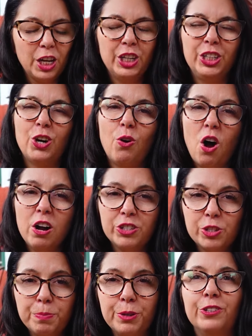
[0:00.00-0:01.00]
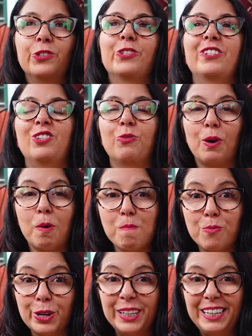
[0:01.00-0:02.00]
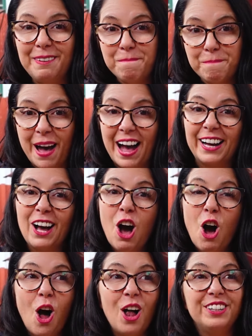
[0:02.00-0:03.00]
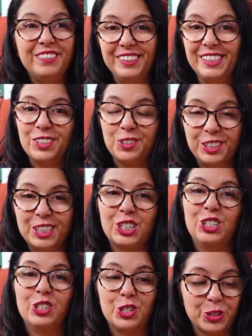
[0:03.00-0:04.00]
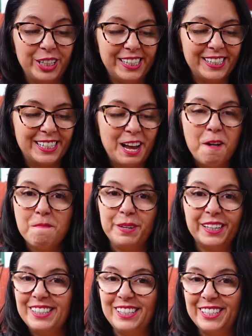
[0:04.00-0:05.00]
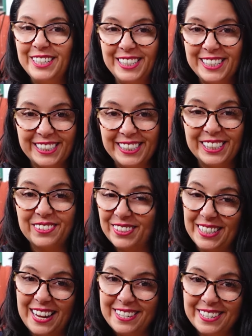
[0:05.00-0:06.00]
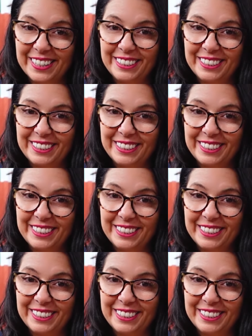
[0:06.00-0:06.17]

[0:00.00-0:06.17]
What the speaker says: you know, entrepreneurs who are bringing back all of these traditional drinks, because chicha is fantastic.